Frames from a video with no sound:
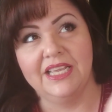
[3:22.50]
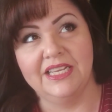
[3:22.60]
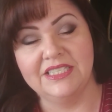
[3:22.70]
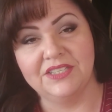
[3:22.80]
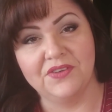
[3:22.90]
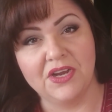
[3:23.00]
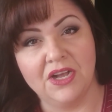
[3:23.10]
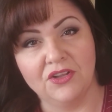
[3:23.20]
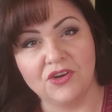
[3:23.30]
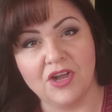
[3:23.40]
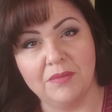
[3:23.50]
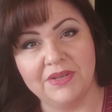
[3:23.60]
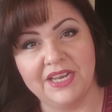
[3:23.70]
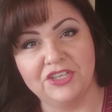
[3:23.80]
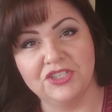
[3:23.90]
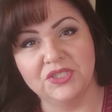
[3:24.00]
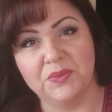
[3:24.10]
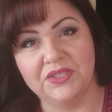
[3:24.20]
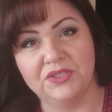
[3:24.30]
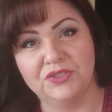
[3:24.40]
in different color combinations.
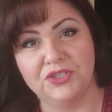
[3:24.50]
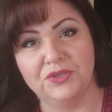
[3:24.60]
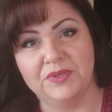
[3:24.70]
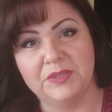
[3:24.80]
What they'll do